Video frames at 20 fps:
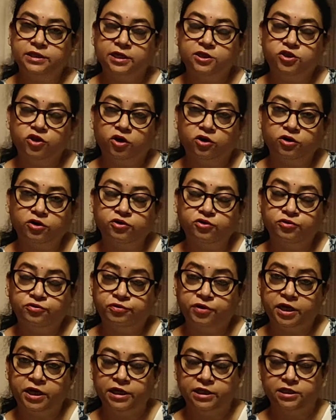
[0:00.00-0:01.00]
What are the
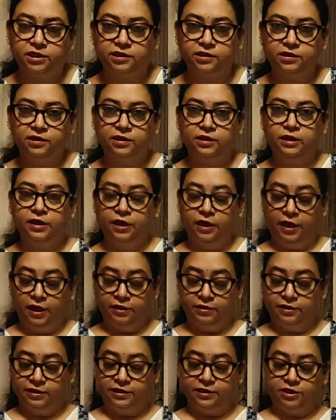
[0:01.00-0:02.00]
different domains that you are
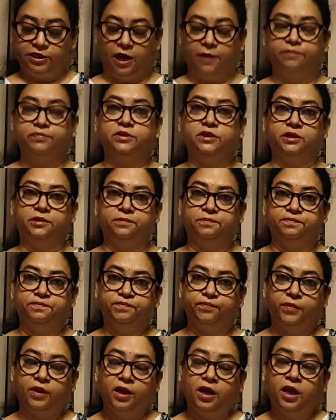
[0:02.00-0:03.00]
going to read
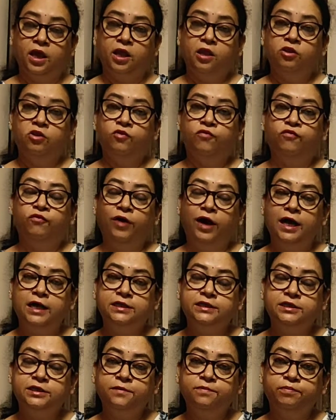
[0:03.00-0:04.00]
in this chapter?
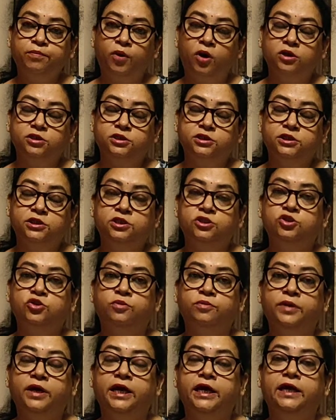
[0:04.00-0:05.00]
The
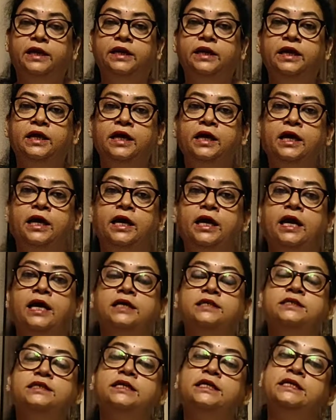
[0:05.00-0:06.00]
first
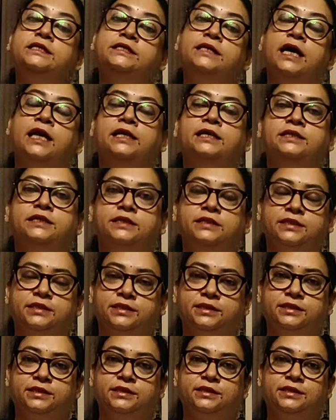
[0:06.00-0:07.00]
important domain
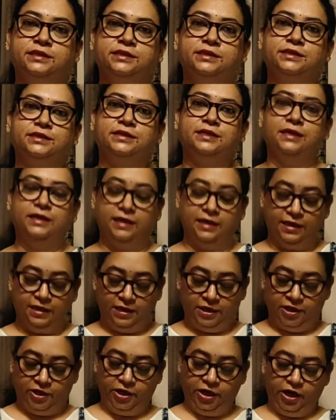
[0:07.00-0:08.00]
is
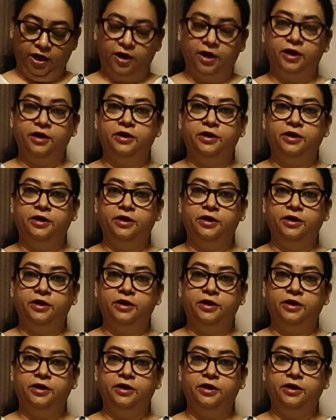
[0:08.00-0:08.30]
intelligence.